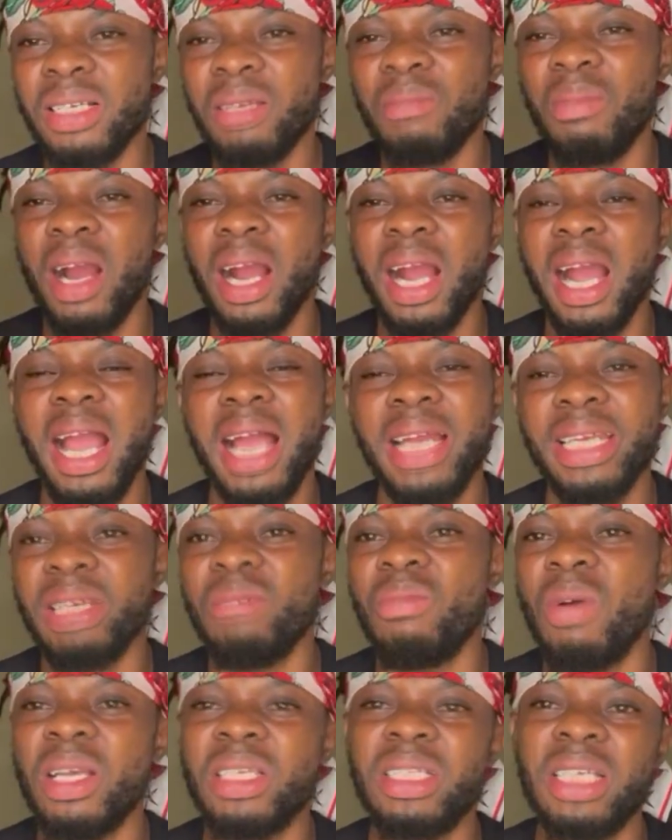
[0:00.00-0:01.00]
Magaya di
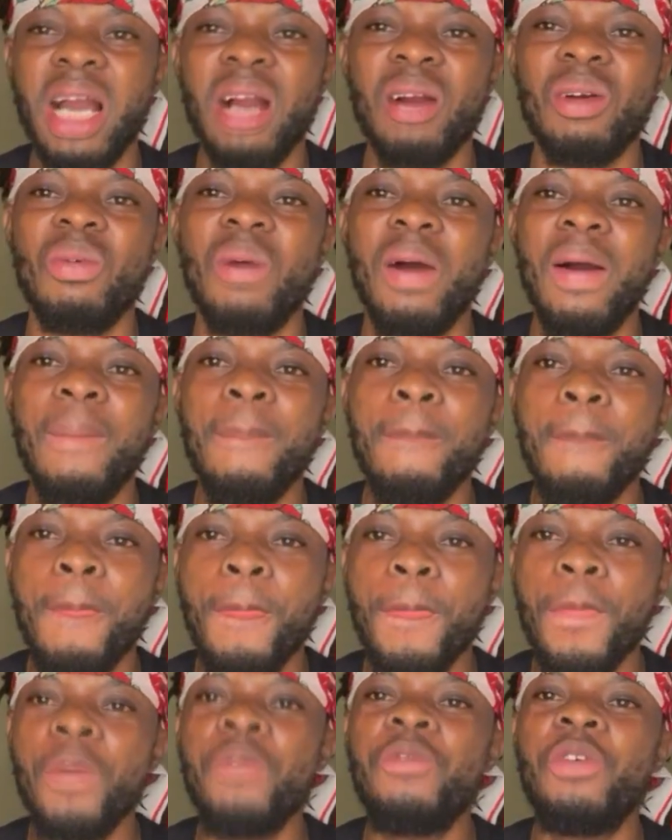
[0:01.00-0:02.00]
Mashangwa,
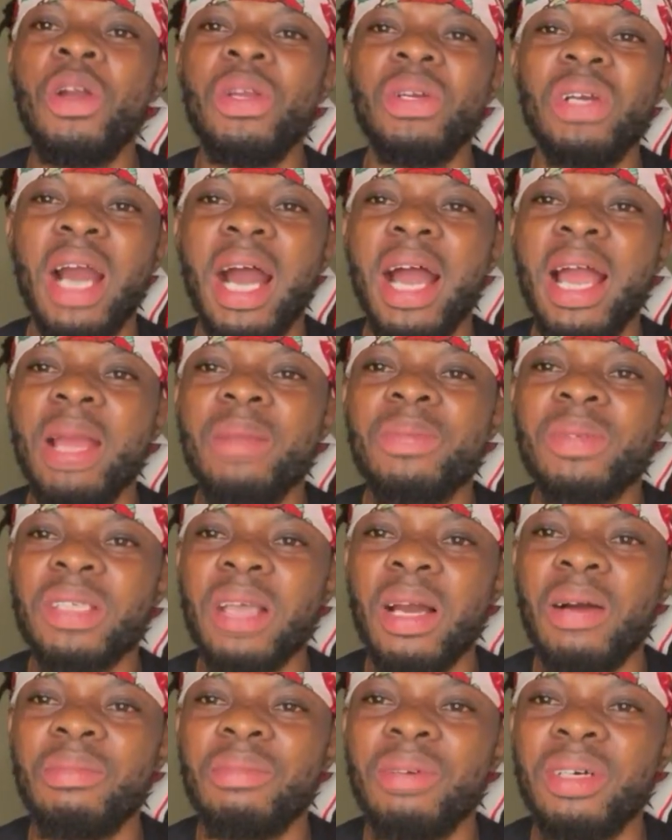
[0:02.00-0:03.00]
before you can help
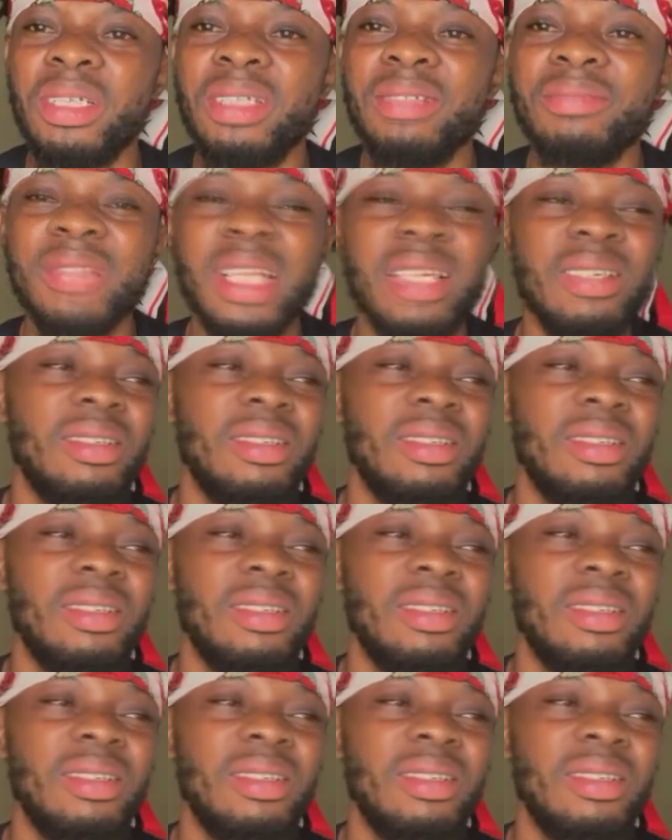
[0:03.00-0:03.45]
somebody?